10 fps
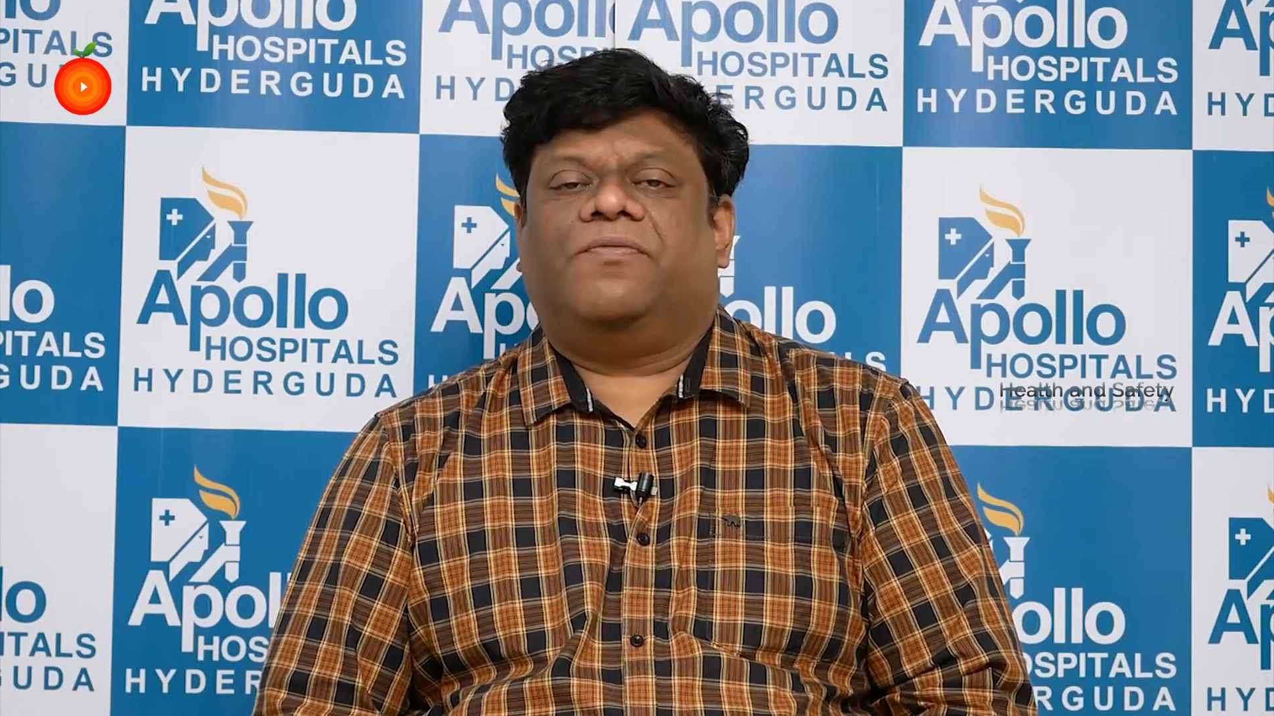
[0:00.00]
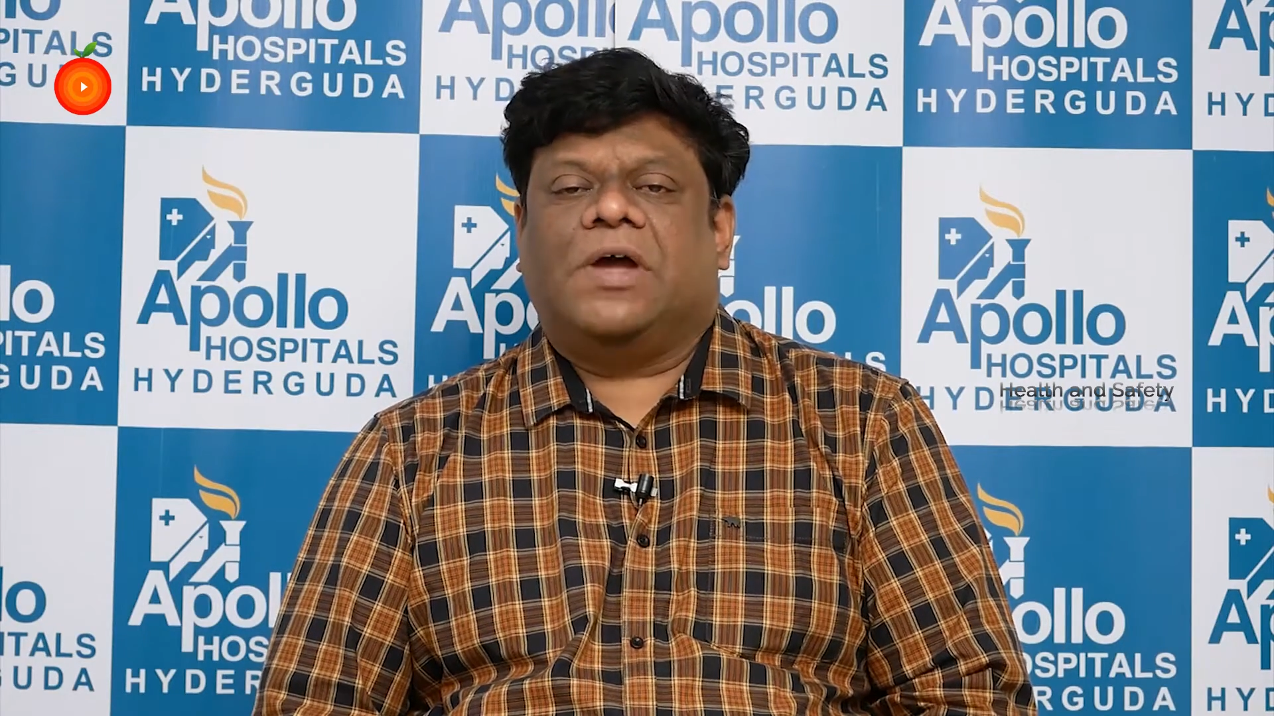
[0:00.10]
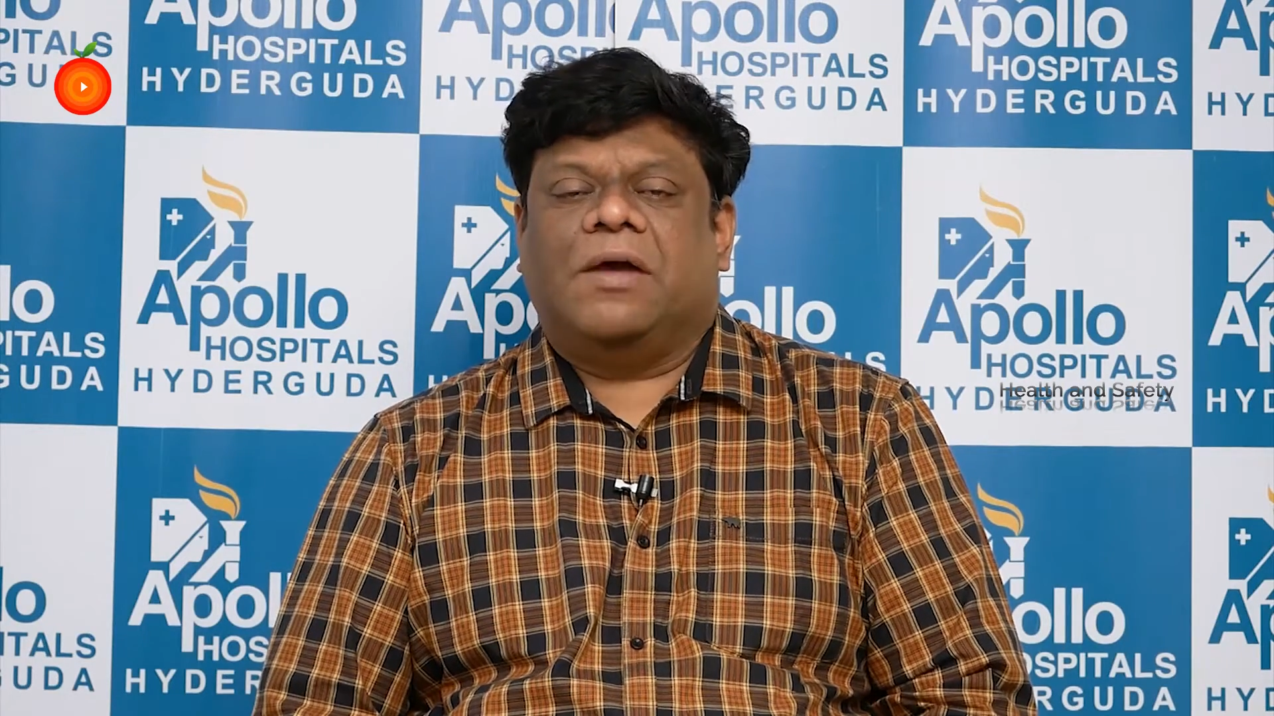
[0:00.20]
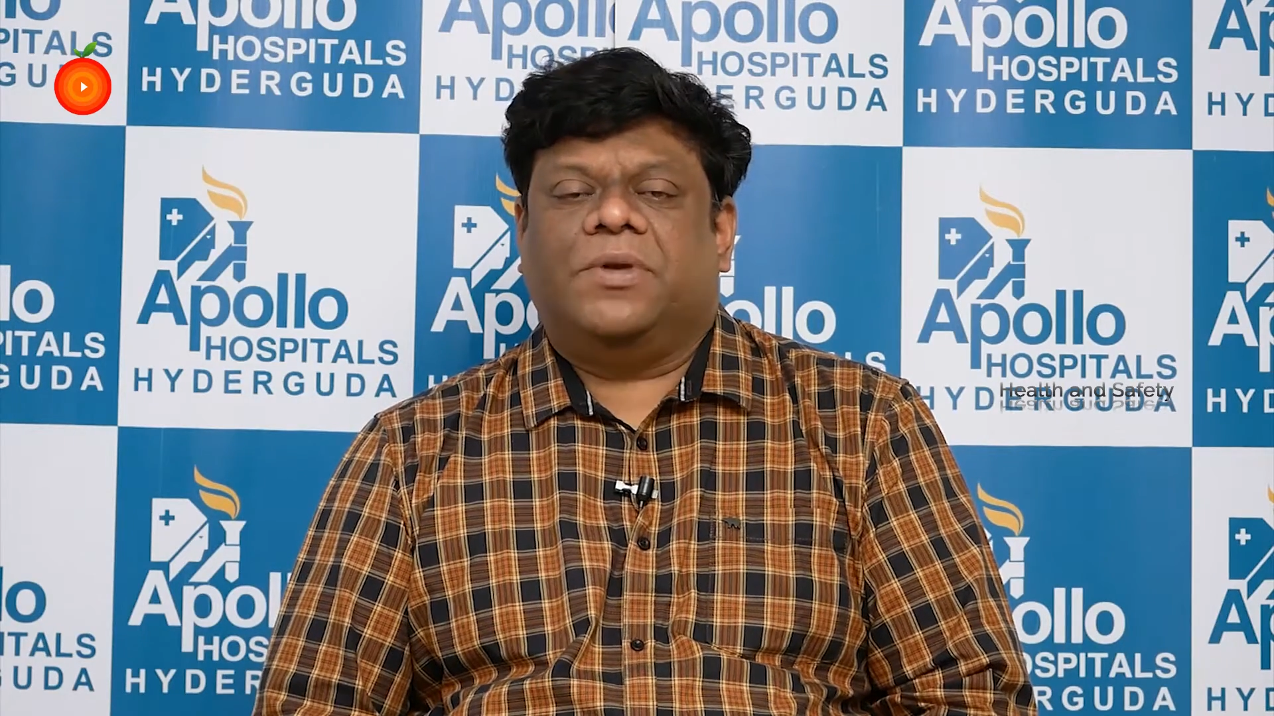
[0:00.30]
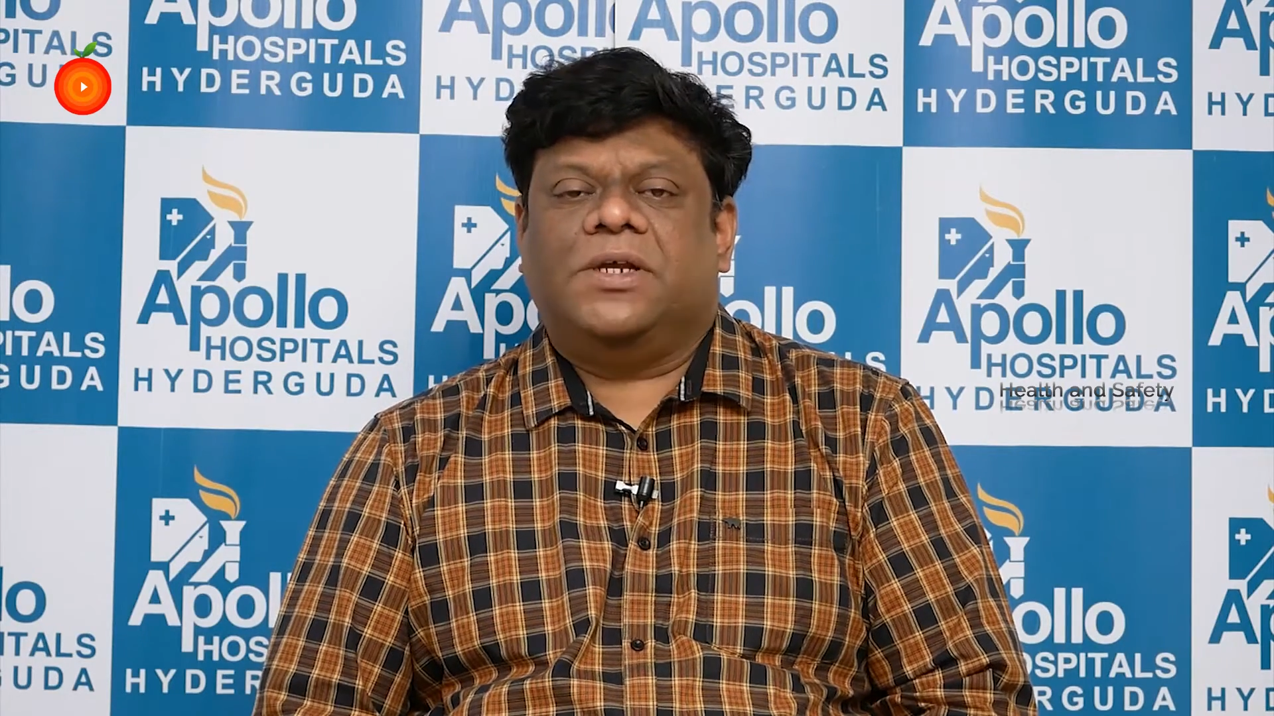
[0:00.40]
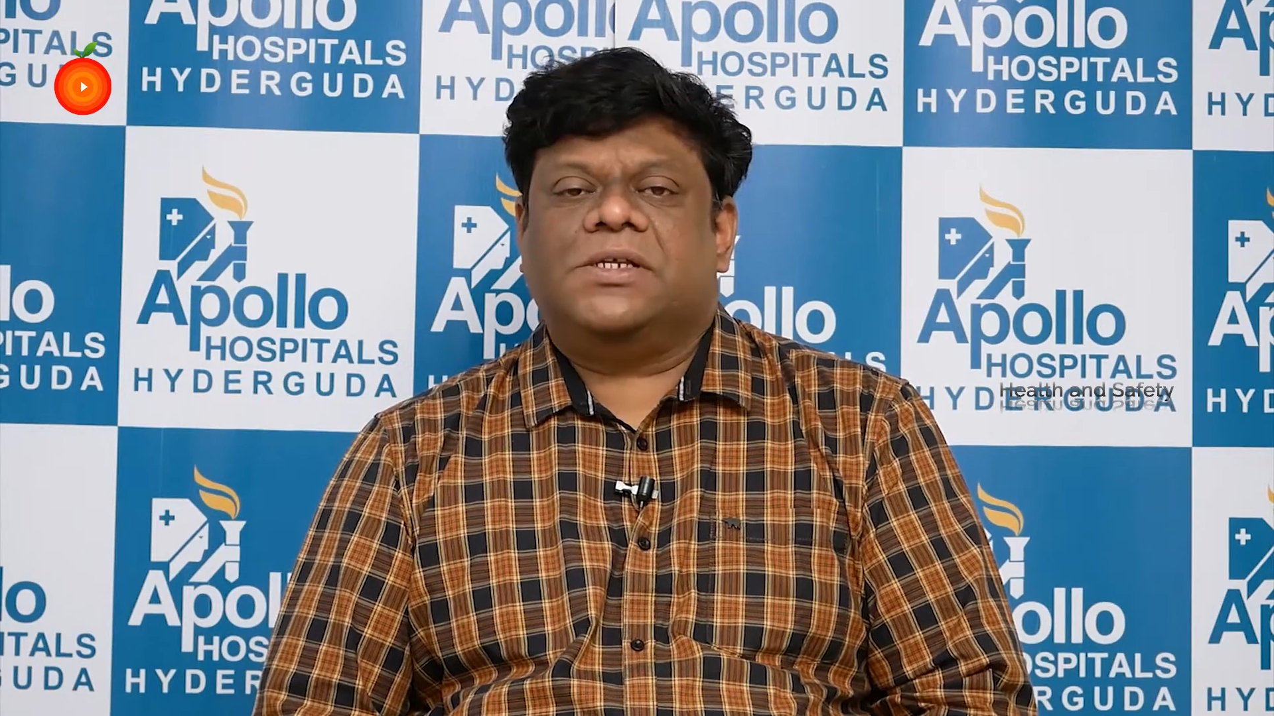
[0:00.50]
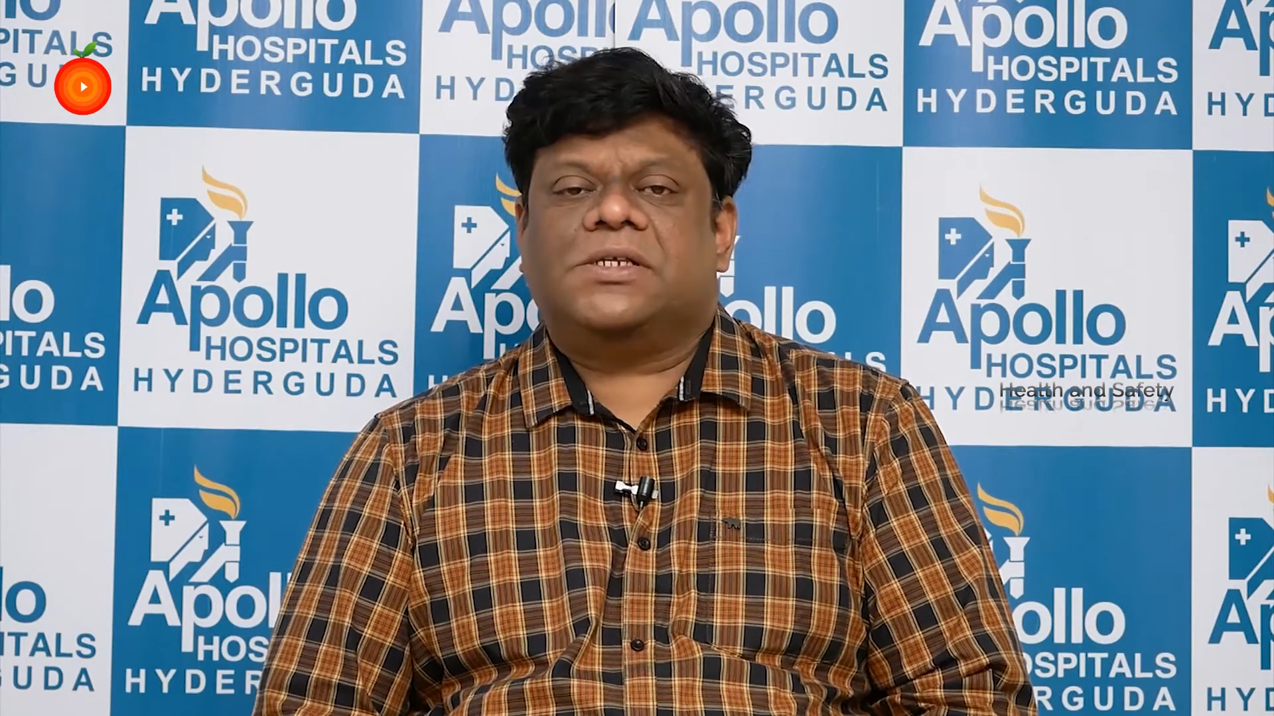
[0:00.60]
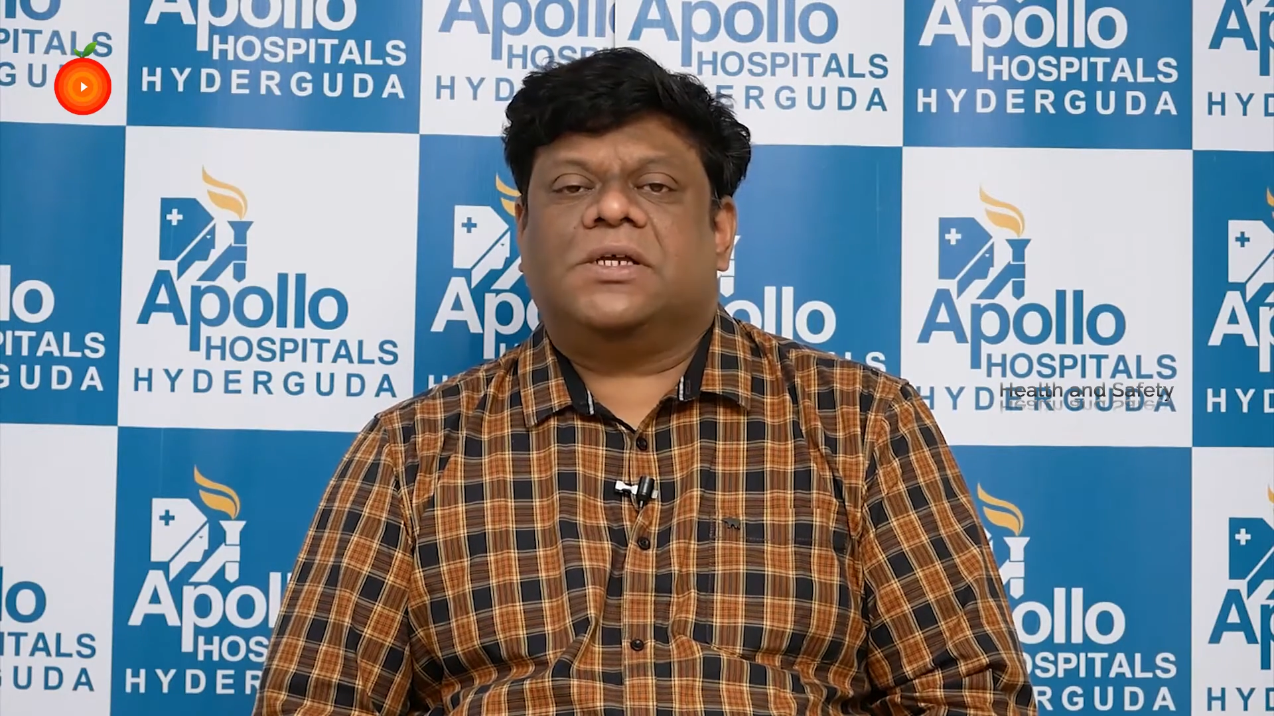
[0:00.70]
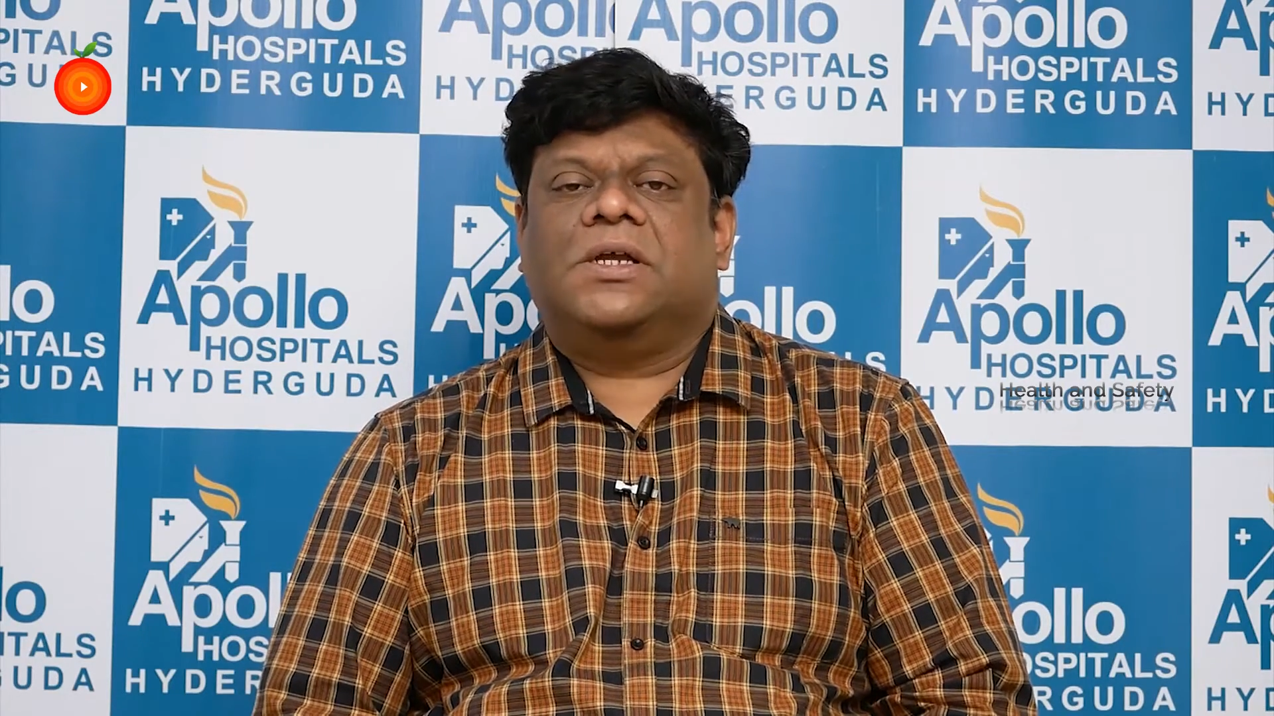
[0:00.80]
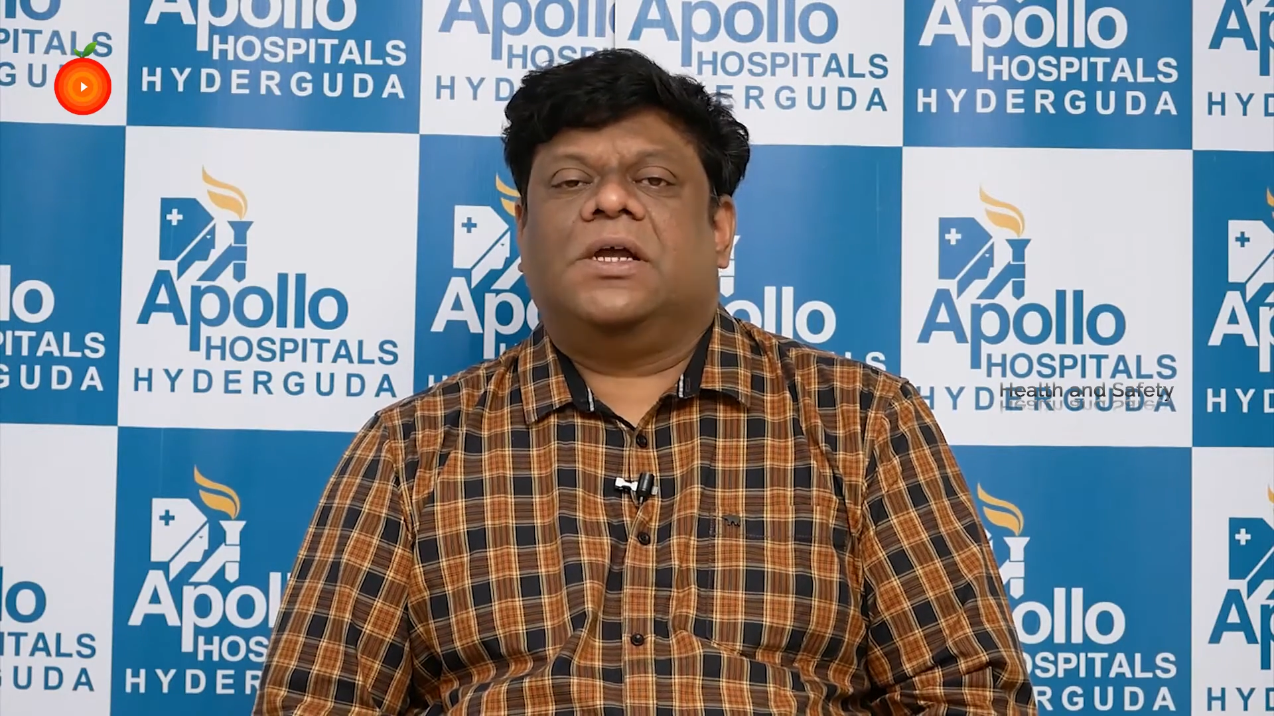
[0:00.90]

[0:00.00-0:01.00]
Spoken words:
families,